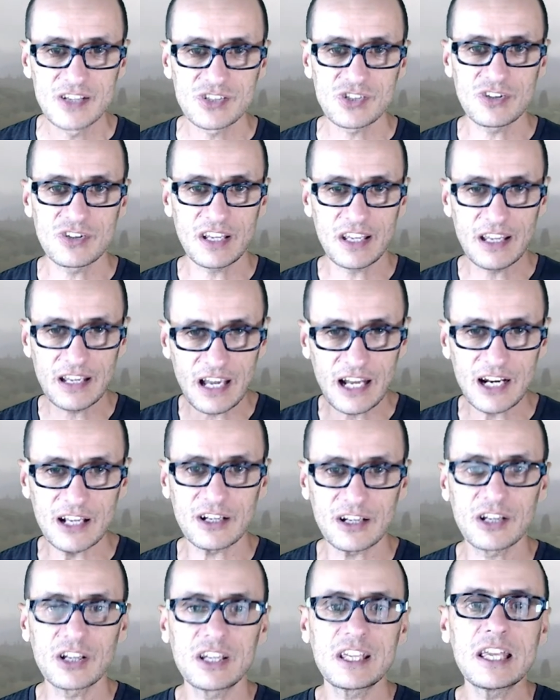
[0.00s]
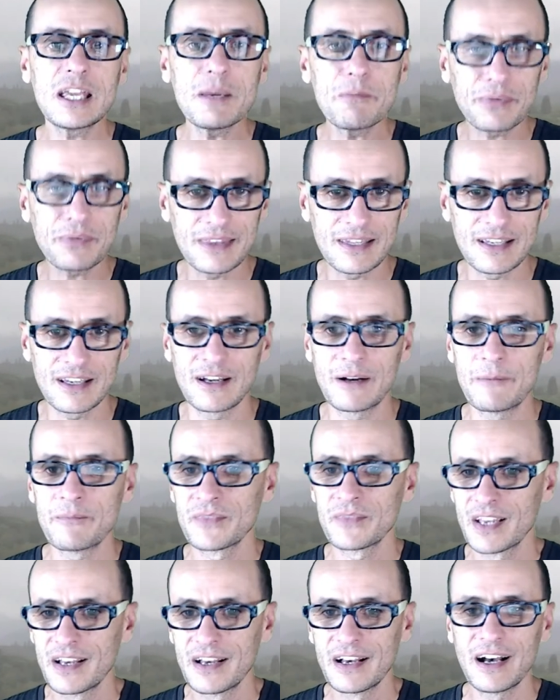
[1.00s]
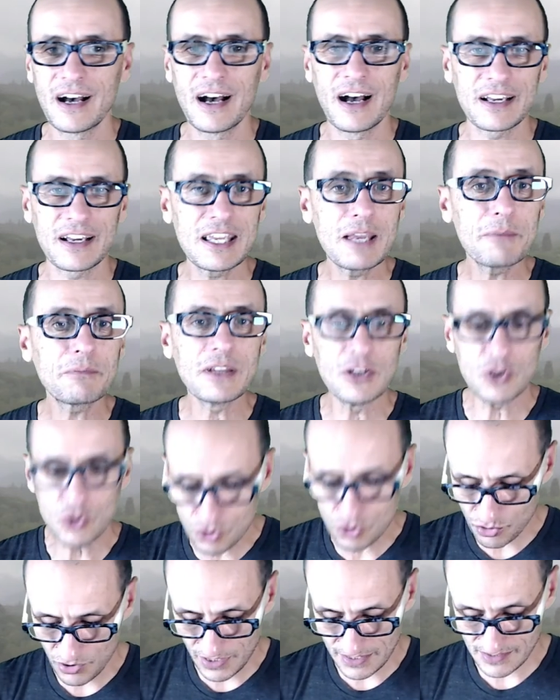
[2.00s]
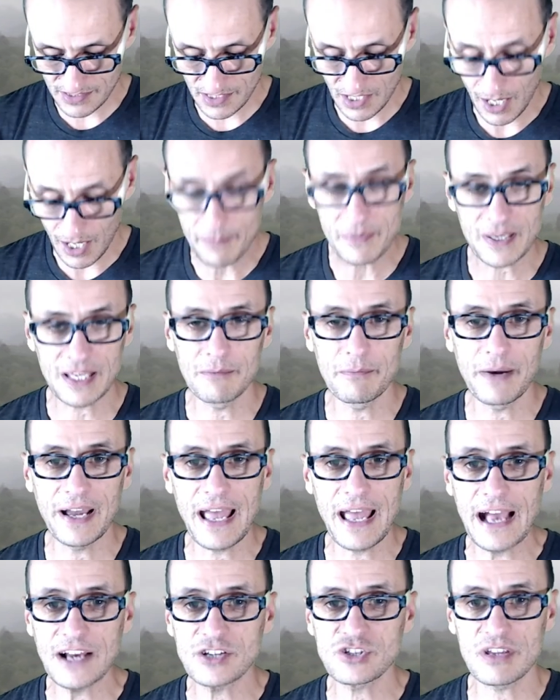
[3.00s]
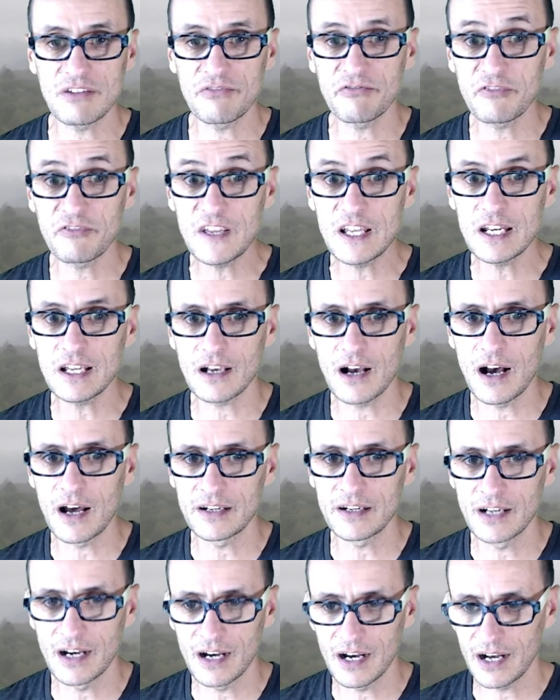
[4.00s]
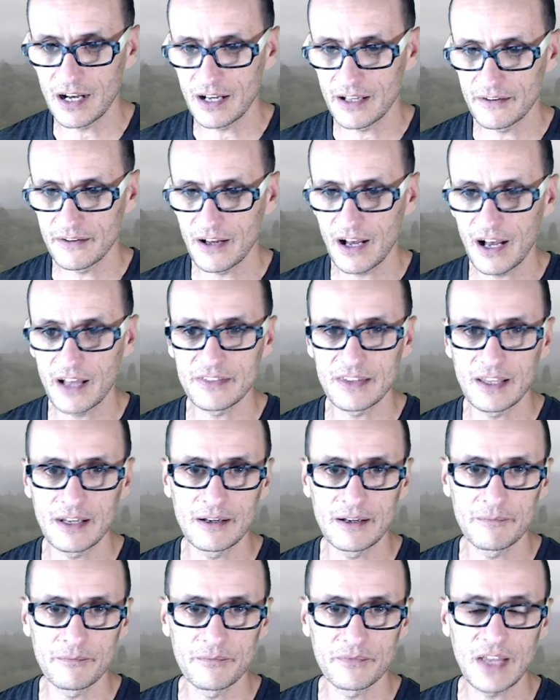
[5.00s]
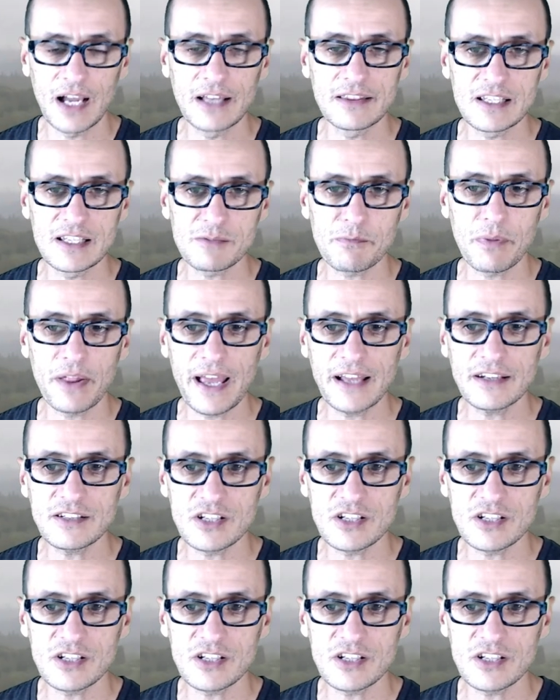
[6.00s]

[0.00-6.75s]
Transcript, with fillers: So they can kind of keep the, uh, keep the nutrients coming by actually feeding on, uh, on the, on these plant